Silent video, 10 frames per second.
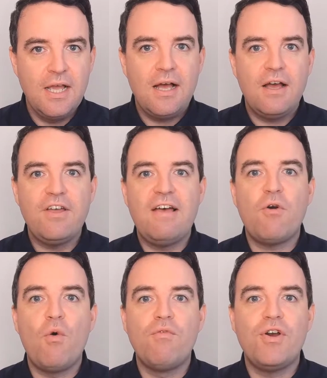I have
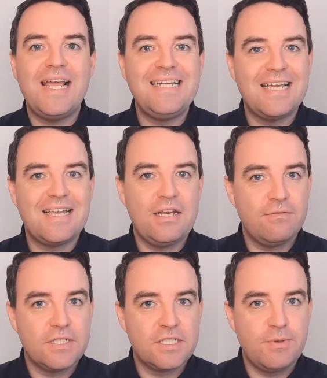over a decade of
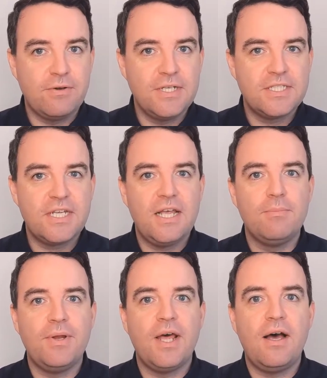experience
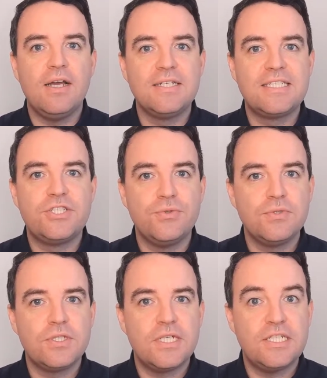helping IELTS
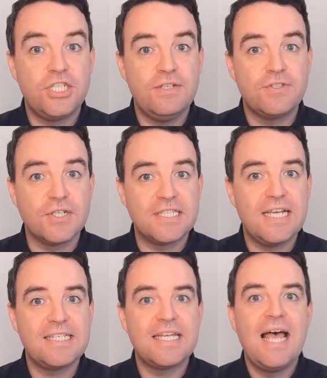students achieve
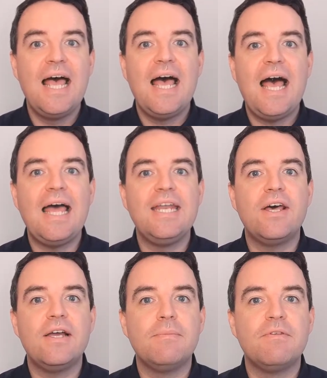success, and
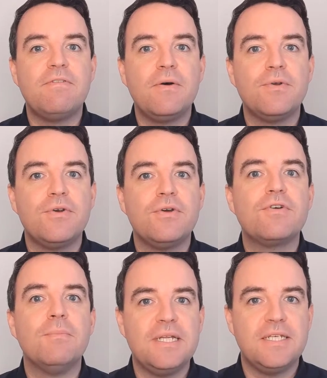I am the founder of
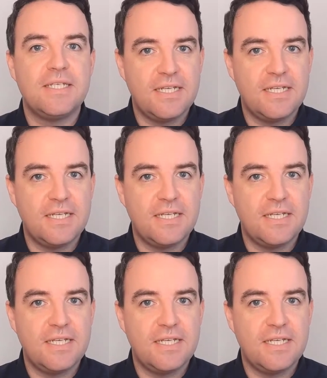Complete Test